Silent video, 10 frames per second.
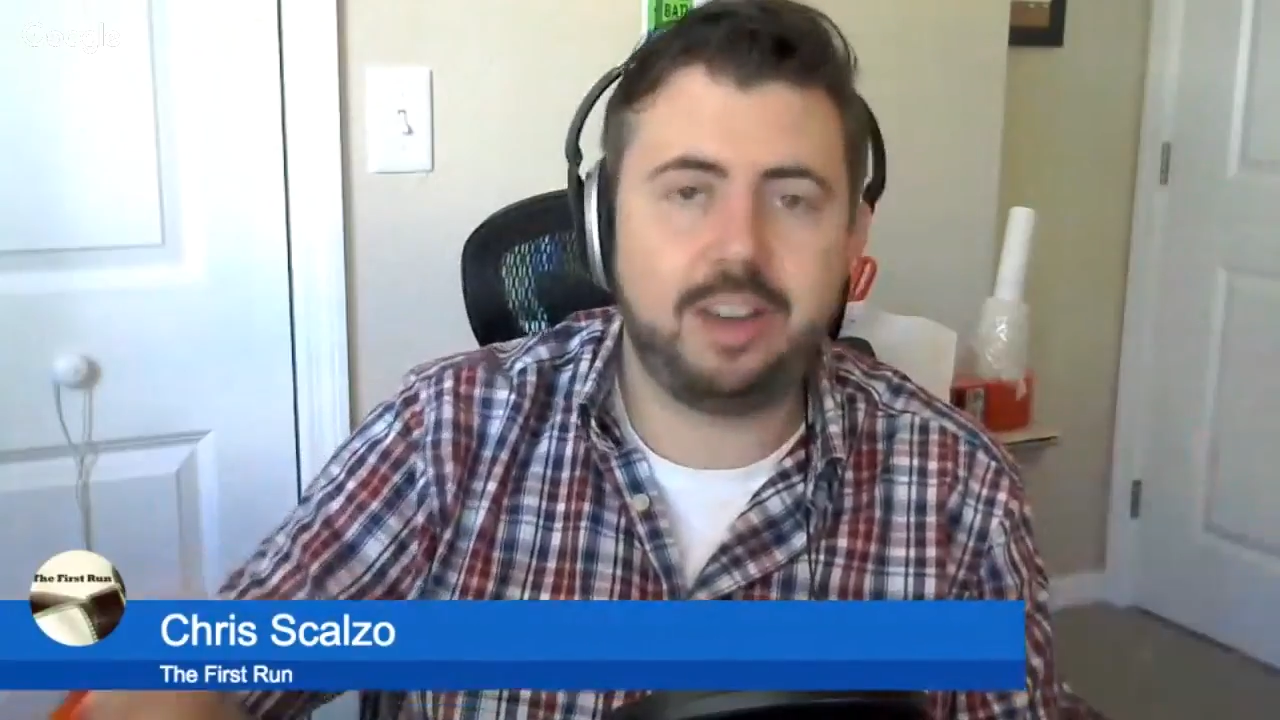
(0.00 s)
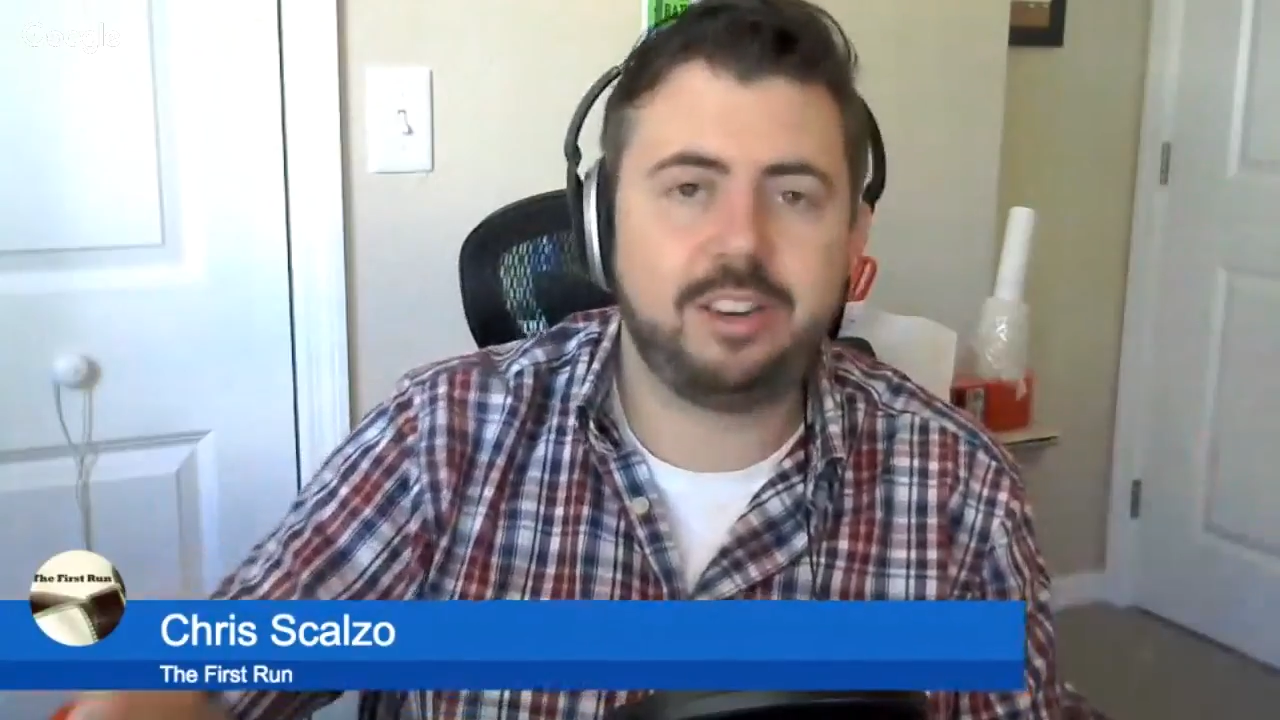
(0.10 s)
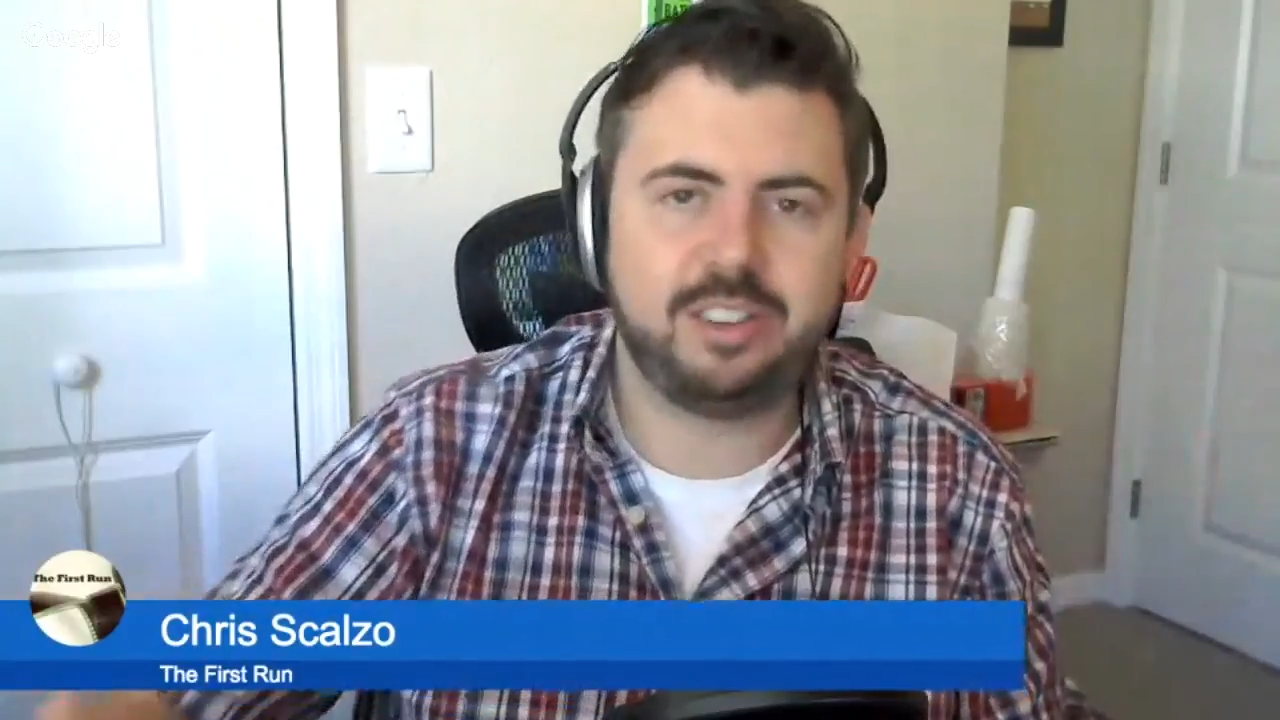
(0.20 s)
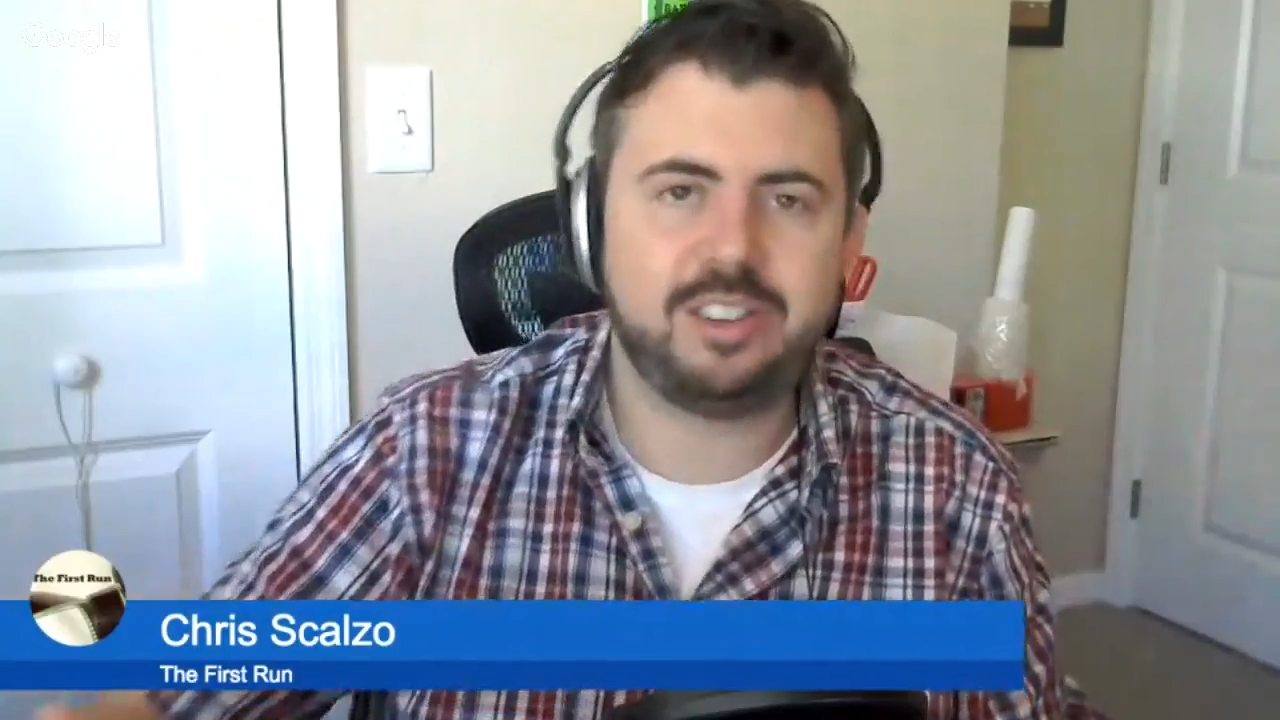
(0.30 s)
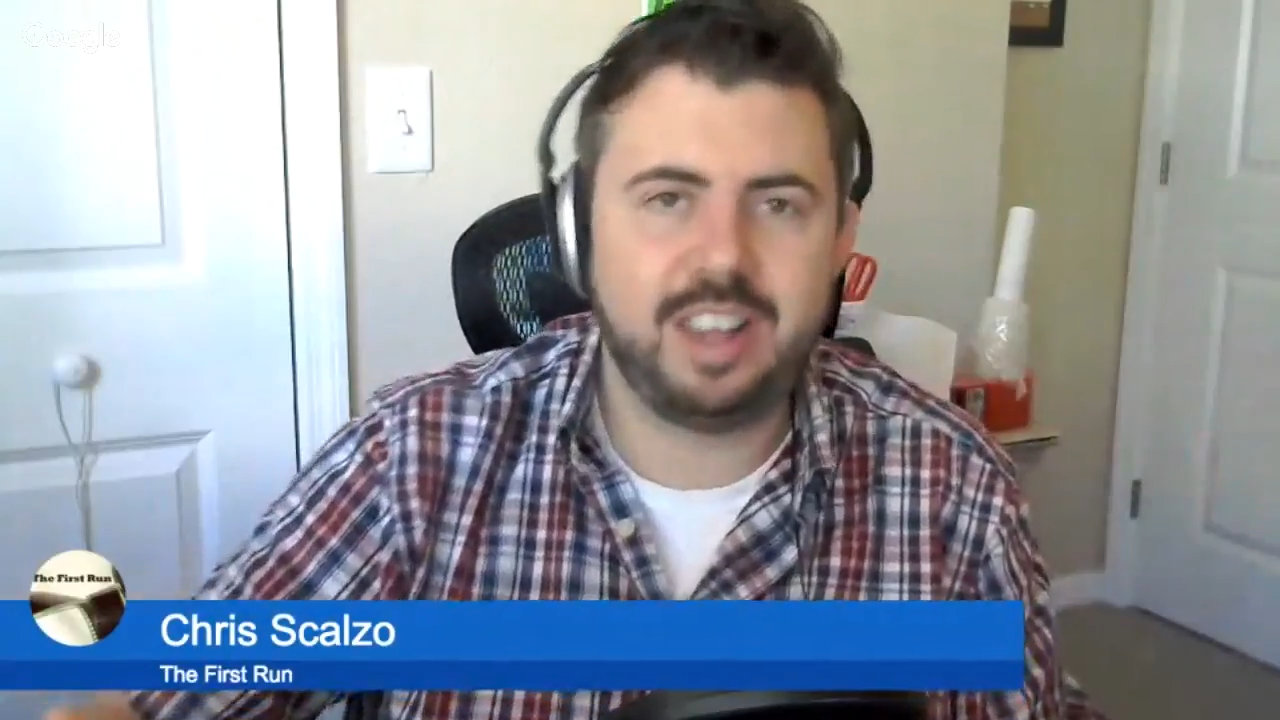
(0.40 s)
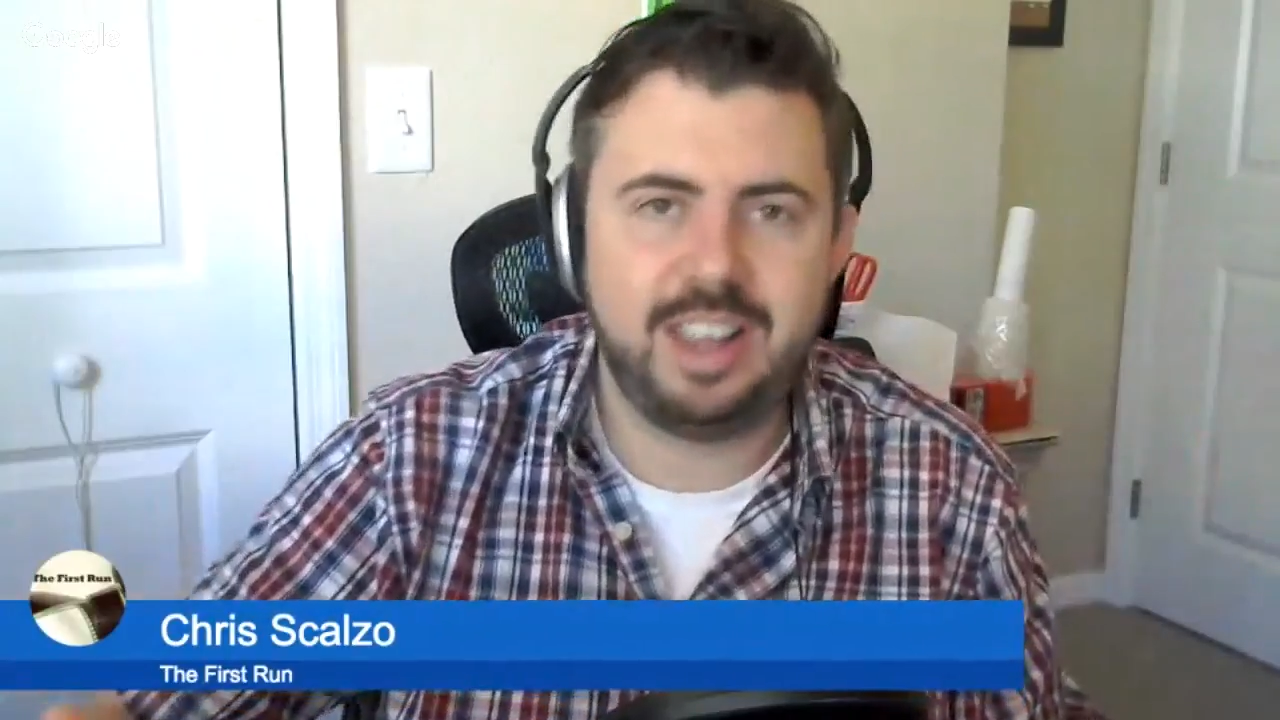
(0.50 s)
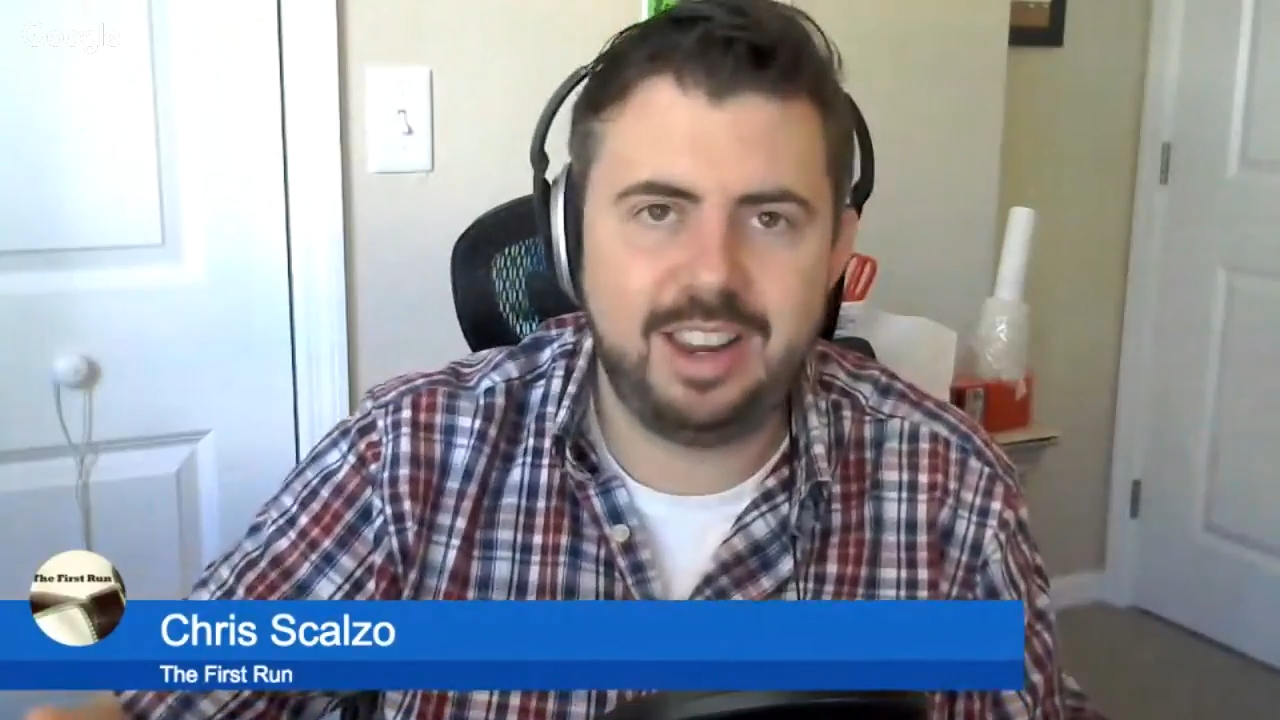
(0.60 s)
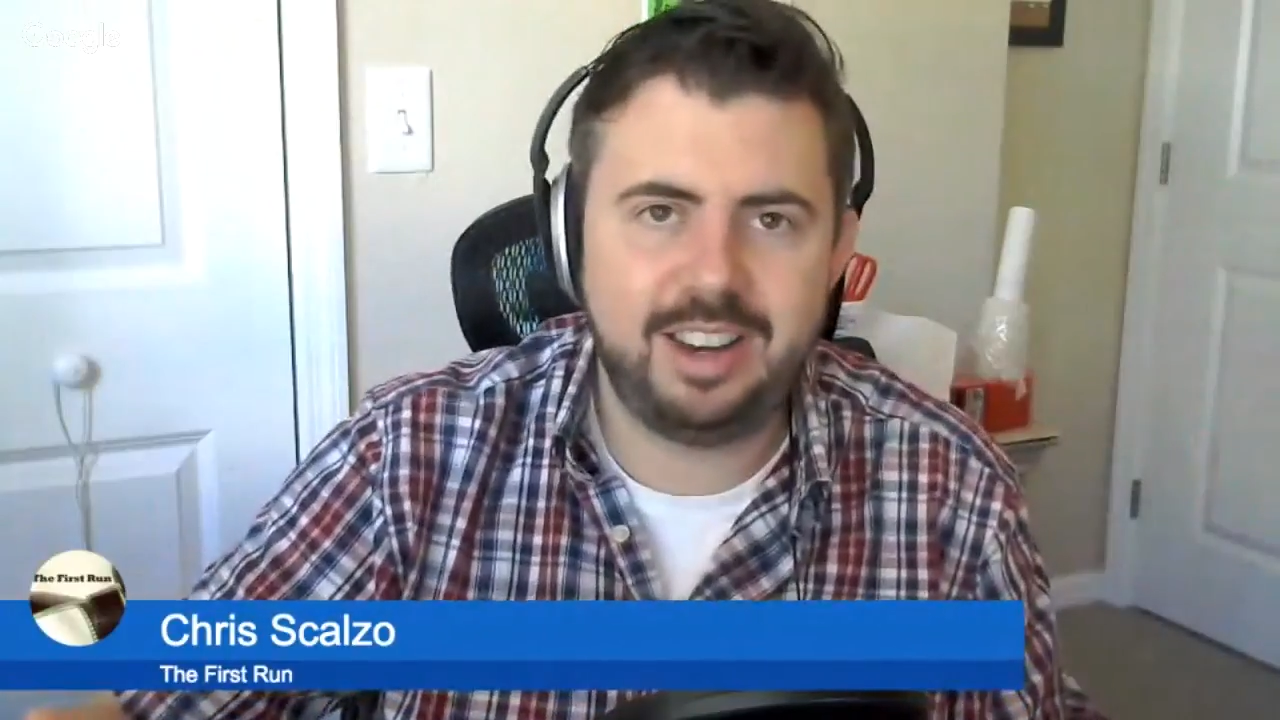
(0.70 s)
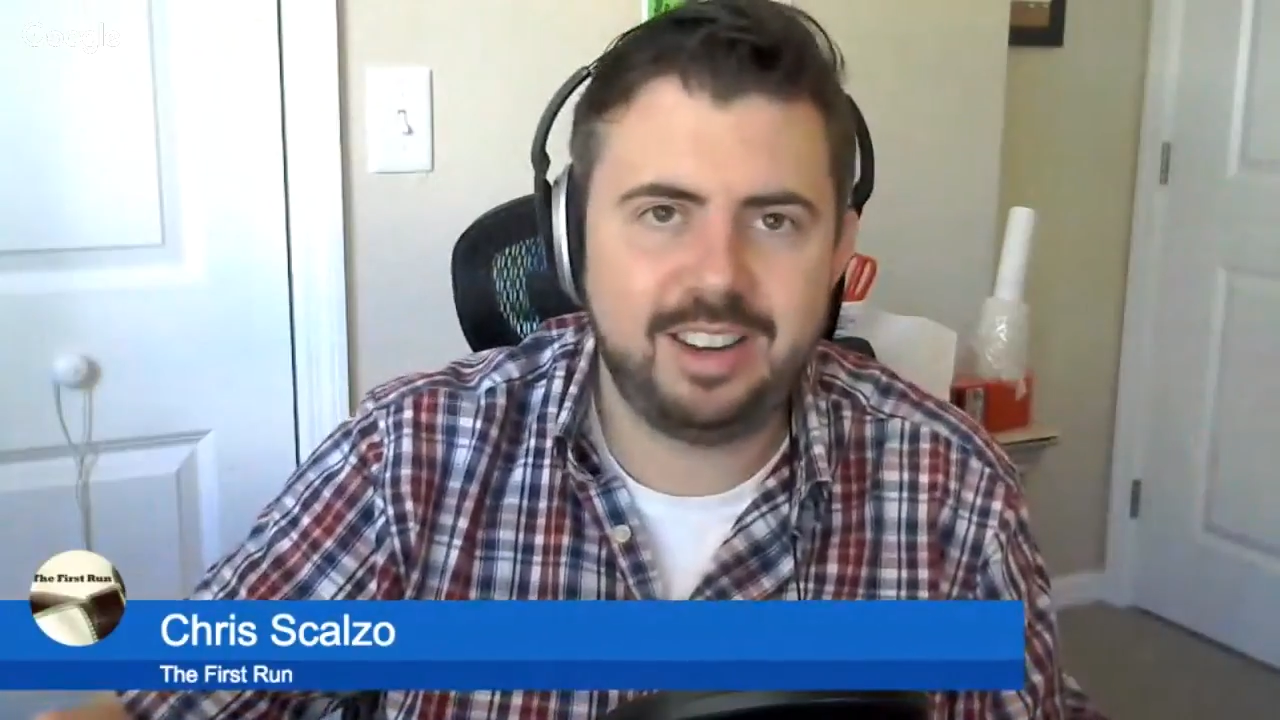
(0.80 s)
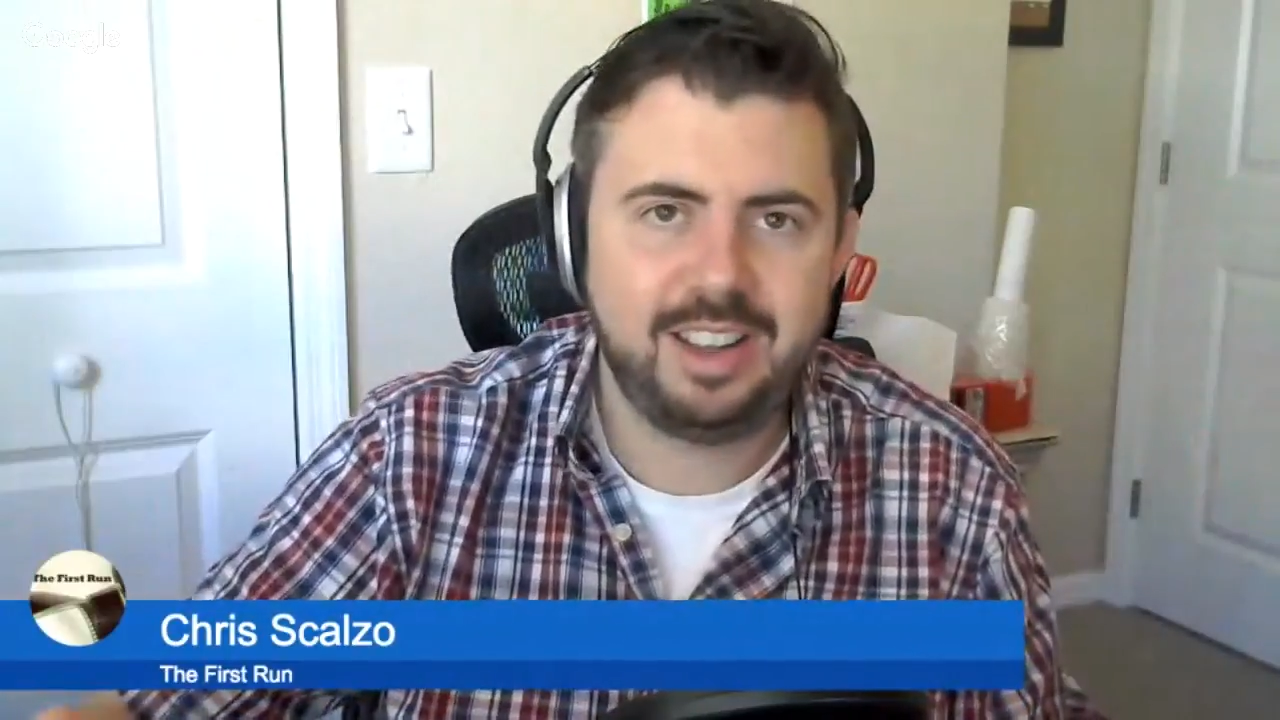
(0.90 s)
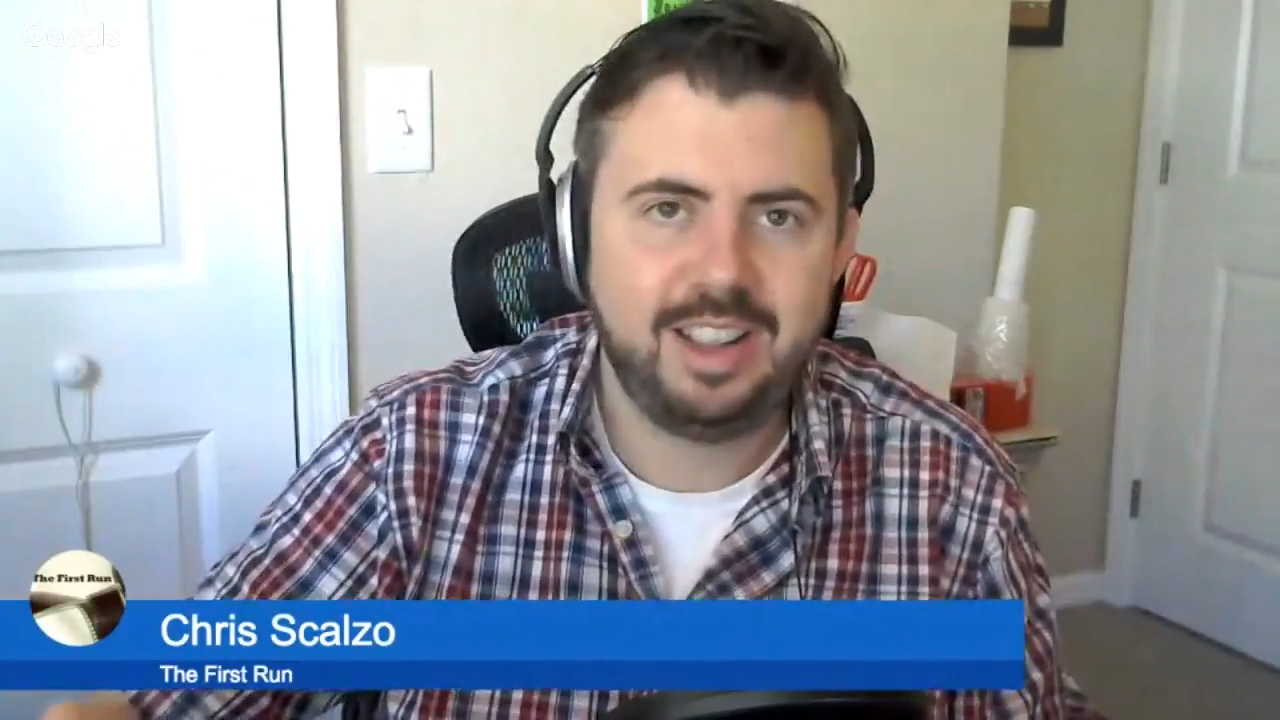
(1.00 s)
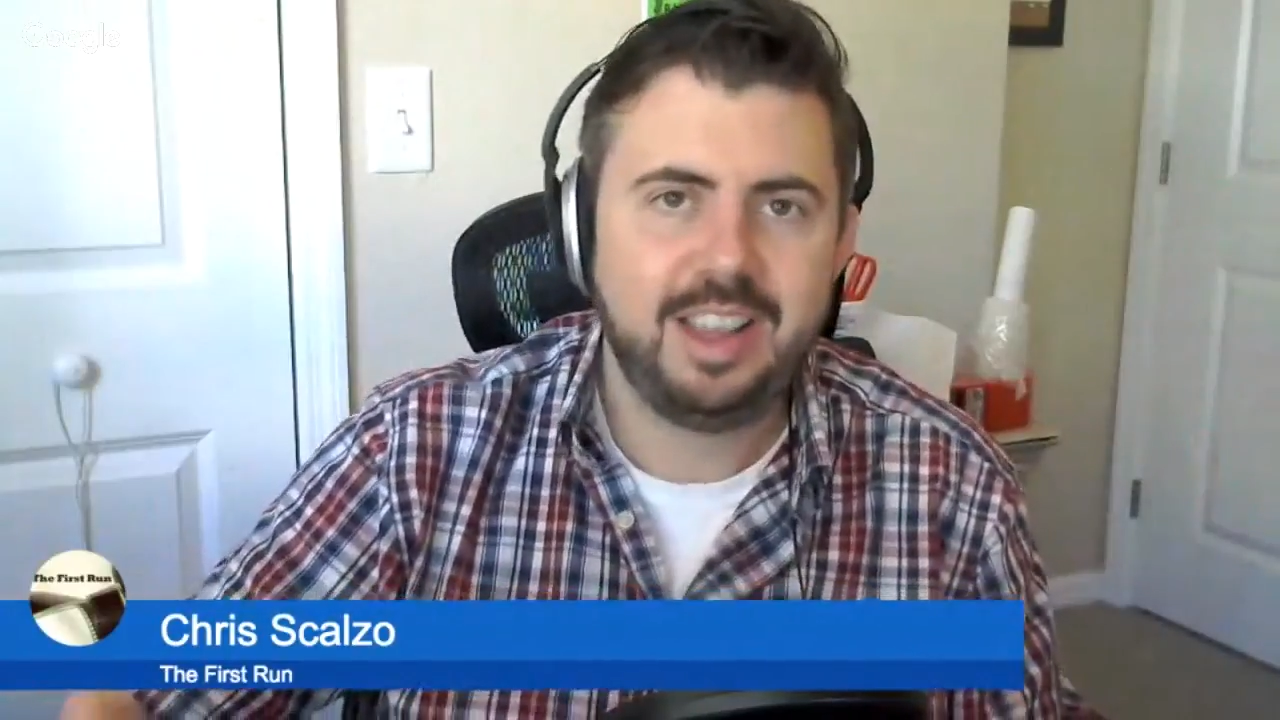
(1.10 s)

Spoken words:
entertained?